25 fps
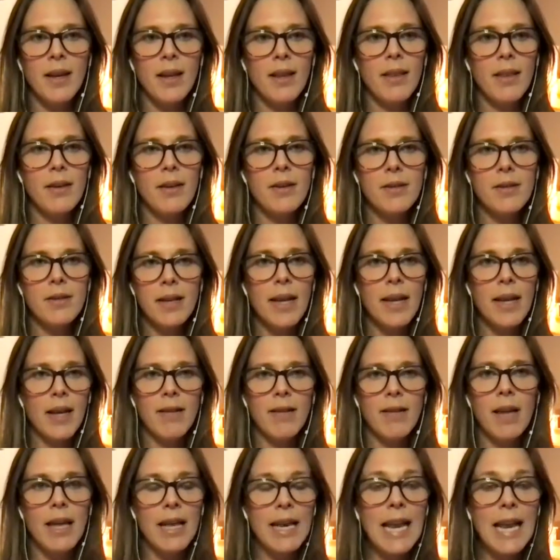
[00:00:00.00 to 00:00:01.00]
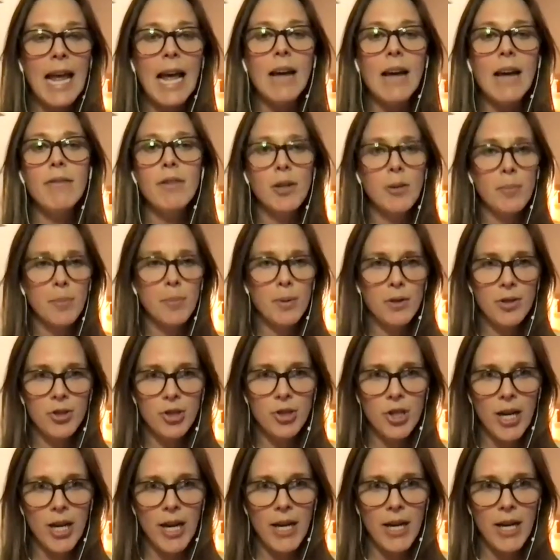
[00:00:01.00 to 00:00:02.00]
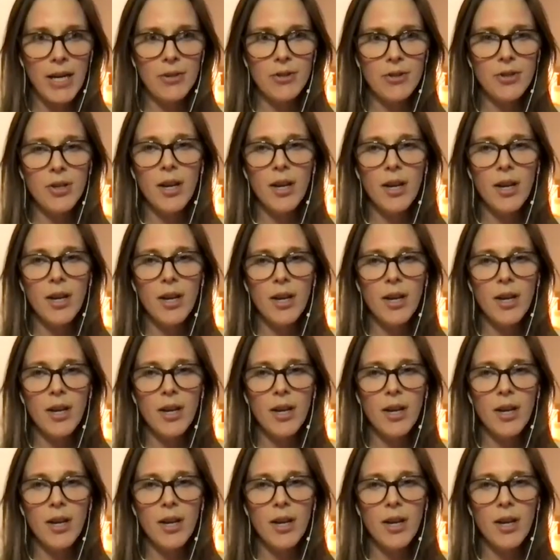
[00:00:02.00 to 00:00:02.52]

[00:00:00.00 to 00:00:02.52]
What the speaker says: There's an inevitable change.